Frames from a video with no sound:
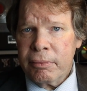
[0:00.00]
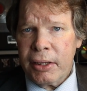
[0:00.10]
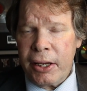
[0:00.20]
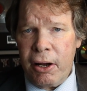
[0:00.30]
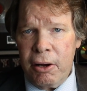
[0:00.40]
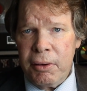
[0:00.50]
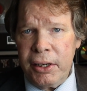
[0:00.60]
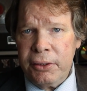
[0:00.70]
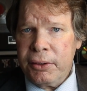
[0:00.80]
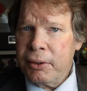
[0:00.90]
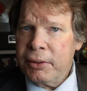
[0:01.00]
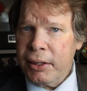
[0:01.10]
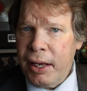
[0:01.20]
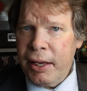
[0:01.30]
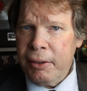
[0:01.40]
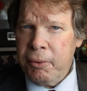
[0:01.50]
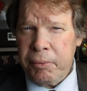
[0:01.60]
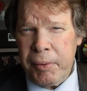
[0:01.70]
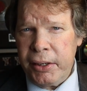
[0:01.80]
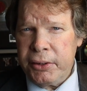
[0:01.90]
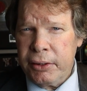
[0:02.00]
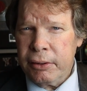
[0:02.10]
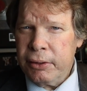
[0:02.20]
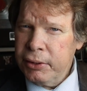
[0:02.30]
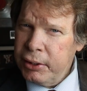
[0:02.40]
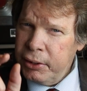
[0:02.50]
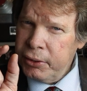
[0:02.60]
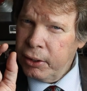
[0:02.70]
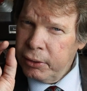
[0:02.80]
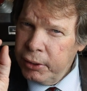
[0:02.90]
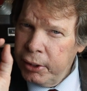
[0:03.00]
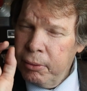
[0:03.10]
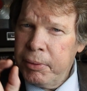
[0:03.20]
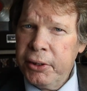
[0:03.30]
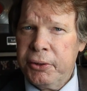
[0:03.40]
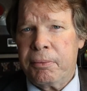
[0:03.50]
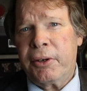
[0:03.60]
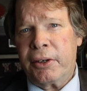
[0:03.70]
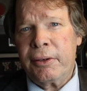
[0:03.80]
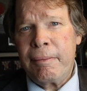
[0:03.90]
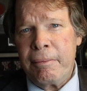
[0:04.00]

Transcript: like always, that today we've made you just a little bit smarter.